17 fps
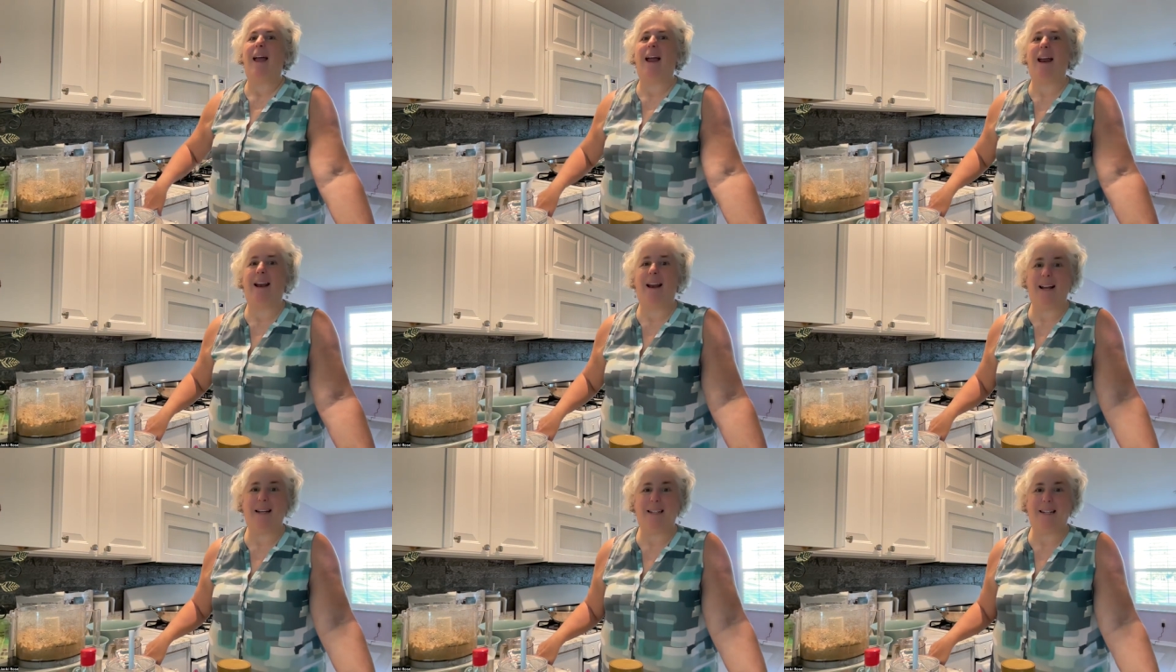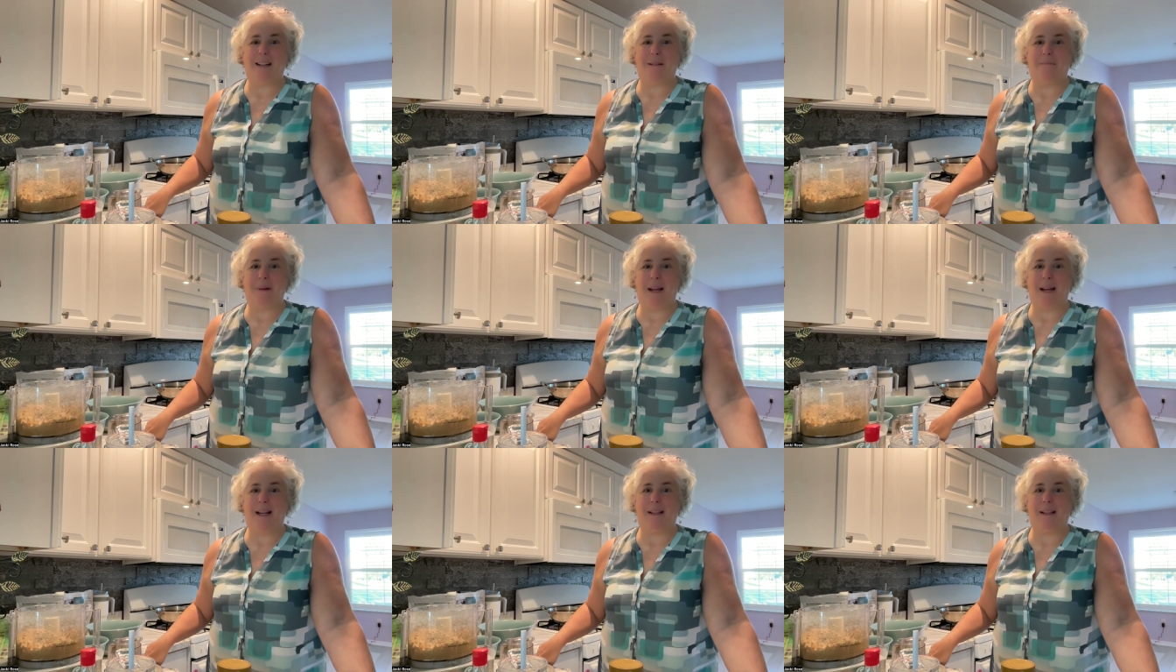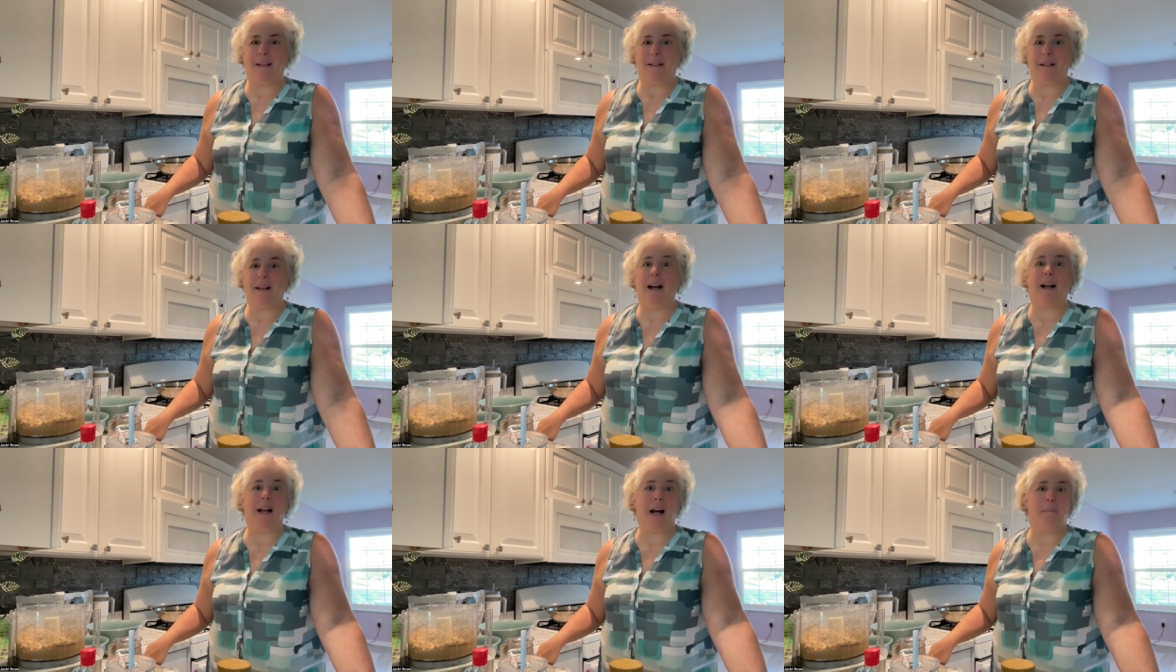And I did bake
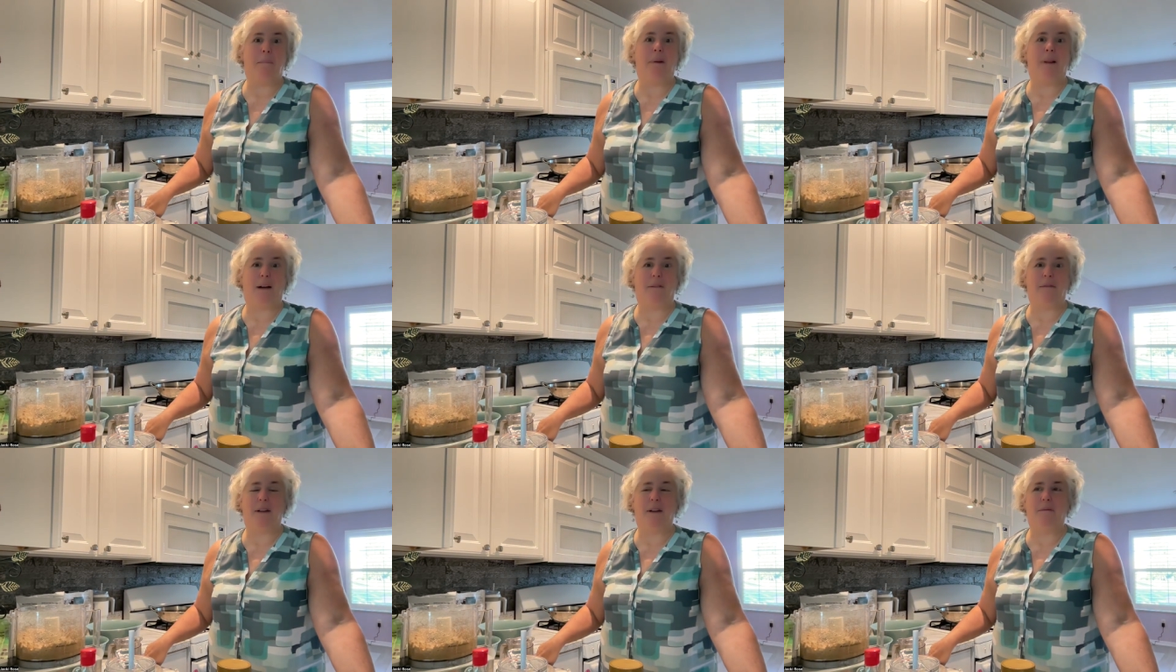a couple of